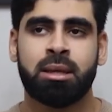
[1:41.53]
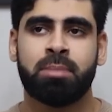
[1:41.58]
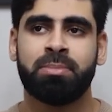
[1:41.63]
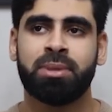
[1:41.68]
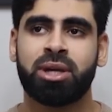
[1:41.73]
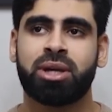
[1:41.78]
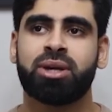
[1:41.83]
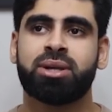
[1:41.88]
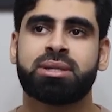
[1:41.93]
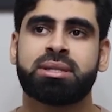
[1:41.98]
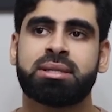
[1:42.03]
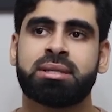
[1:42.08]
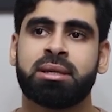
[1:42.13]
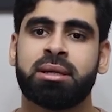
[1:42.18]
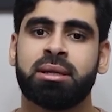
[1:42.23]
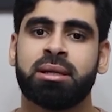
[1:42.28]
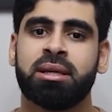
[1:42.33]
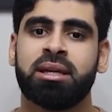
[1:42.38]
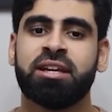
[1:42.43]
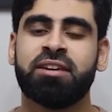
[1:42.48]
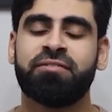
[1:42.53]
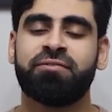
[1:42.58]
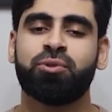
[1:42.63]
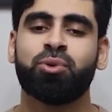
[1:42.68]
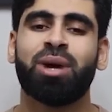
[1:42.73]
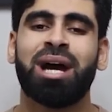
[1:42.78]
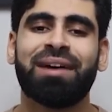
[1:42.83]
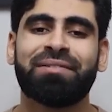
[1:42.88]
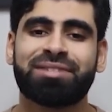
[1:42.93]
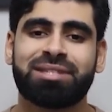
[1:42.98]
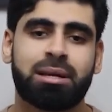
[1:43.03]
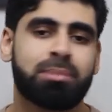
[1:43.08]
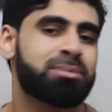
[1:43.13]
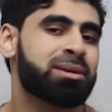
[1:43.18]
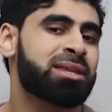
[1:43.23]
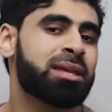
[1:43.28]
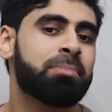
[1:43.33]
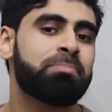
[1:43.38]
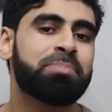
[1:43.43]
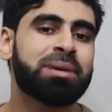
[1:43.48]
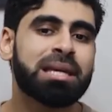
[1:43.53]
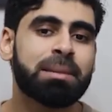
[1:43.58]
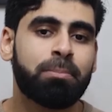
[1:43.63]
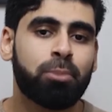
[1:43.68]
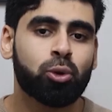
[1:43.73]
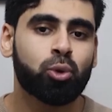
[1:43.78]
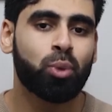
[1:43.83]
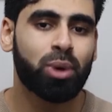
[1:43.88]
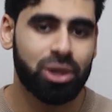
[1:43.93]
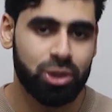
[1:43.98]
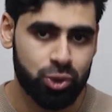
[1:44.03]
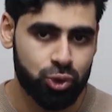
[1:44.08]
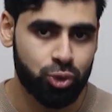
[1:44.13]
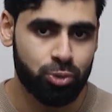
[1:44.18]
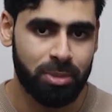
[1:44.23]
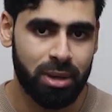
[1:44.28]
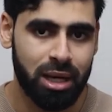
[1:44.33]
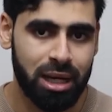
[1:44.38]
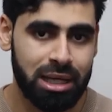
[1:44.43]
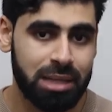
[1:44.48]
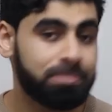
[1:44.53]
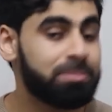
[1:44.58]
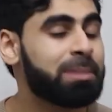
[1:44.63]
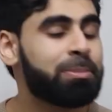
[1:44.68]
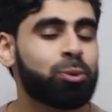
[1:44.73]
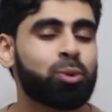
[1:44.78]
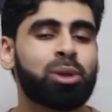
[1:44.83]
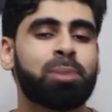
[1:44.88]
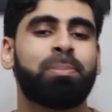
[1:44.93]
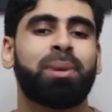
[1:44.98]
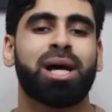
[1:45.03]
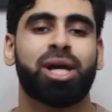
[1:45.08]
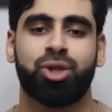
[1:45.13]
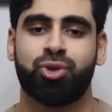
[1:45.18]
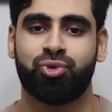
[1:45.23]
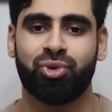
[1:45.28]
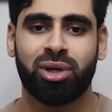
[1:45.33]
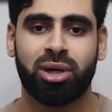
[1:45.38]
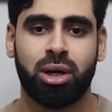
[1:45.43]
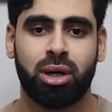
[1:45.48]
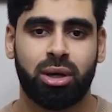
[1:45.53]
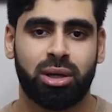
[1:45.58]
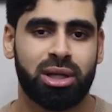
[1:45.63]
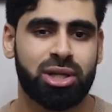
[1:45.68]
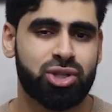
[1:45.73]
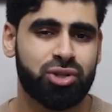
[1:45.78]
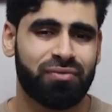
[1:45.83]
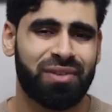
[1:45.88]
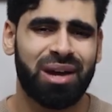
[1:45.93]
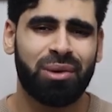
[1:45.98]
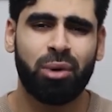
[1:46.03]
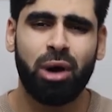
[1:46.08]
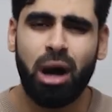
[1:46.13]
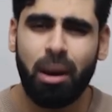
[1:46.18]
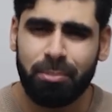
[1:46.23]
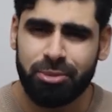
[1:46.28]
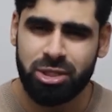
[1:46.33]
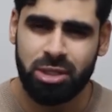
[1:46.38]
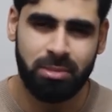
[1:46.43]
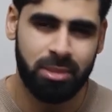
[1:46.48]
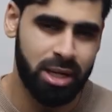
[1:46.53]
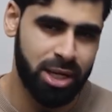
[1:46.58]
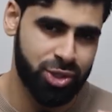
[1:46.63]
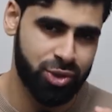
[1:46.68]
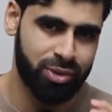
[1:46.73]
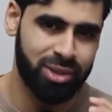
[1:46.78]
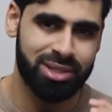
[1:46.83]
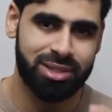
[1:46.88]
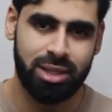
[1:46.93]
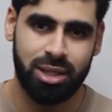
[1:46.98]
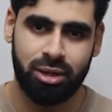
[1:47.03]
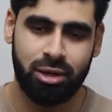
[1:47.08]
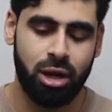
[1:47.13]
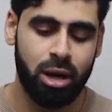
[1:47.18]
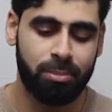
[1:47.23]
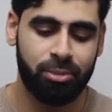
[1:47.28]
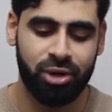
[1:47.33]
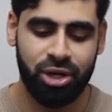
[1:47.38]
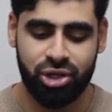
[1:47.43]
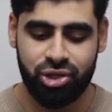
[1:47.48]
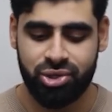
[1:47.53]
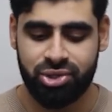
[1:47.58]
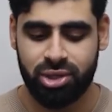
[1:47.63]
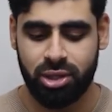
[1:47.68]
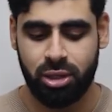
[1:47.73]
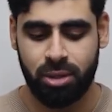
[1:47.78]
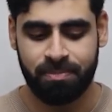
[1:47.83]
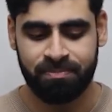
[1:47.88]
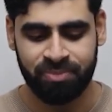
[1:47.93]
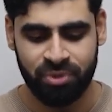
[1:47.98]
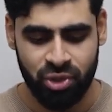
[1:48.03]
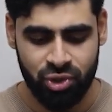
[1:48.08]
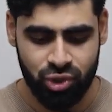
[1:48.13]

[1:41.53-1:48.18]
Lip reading: because if you have something that people want to buy, people will buy it regardless of how optimized your entire operations are.